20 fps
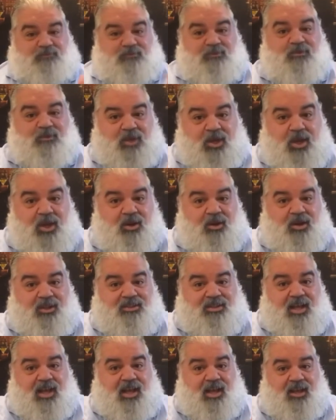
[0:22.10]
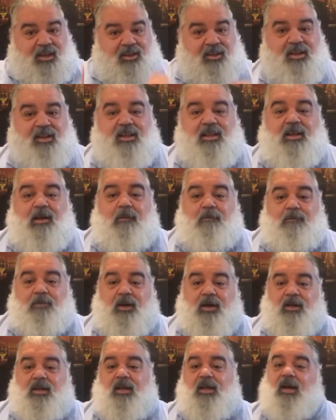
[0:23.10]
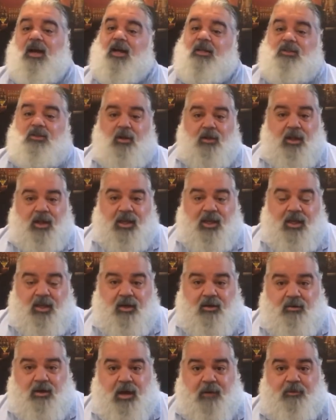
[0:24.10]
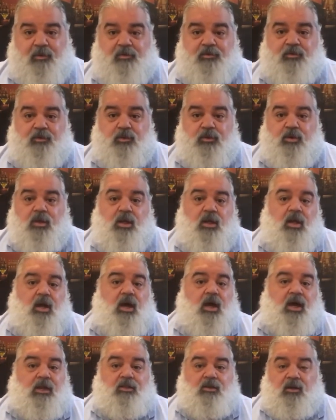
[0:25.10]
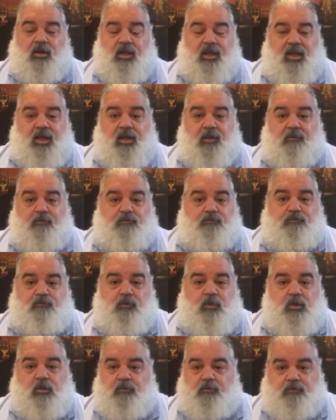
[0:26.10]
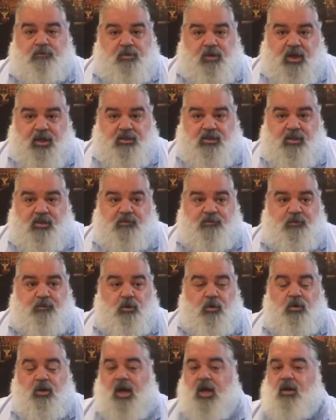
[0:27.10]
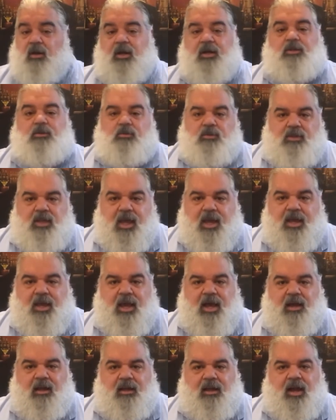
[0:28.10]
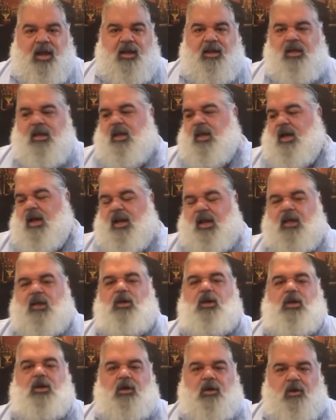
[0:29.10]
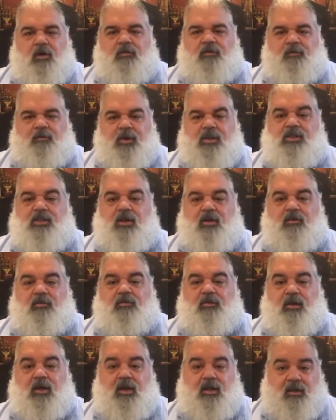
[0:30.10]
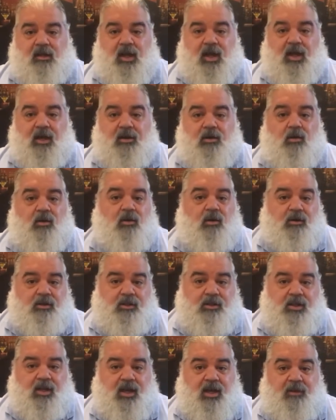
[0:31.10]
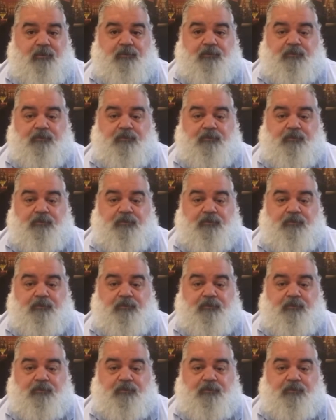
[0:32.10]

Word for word: We can all tell, but I don't like eating crappy food. I don't like eating processed food. I don't like doing takeout a lot, and I cook at home for myself a lot, all the time.